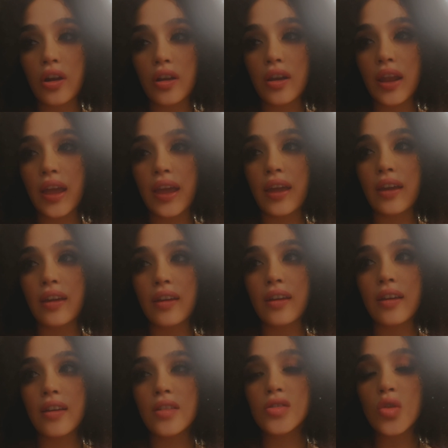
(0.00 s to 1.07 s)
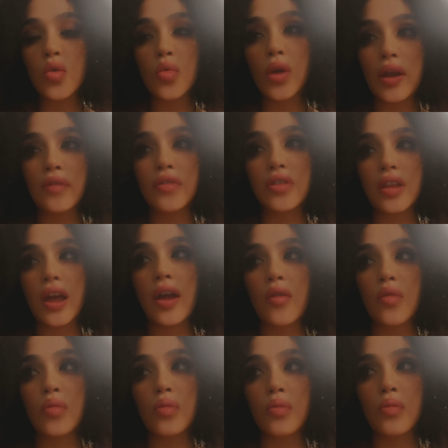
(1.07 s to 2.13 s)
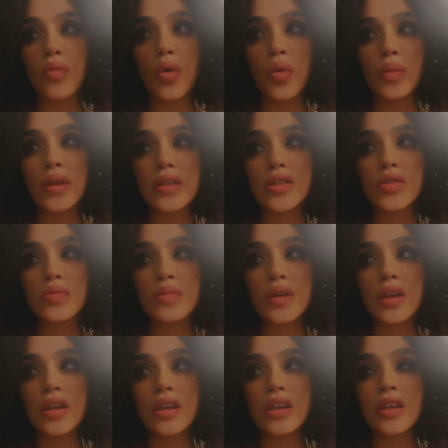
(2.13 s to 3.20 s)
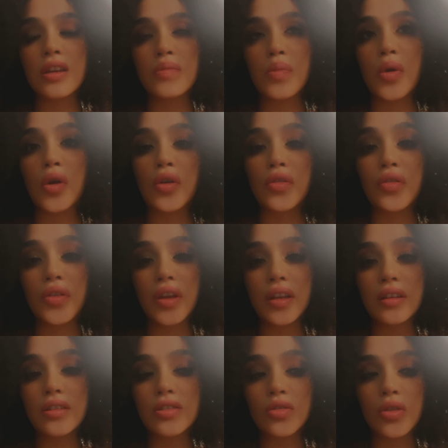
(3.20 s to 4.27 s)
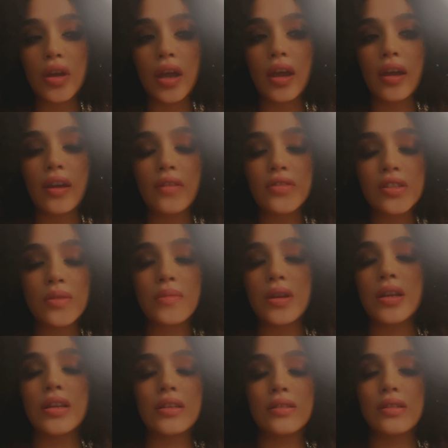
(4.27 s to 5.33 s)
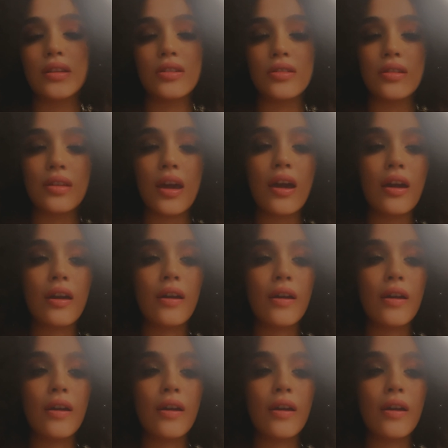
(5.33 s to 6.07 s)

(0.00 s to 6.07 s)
Like, don't wait for that moment to be perfect, okay? Somebody needs to hear that.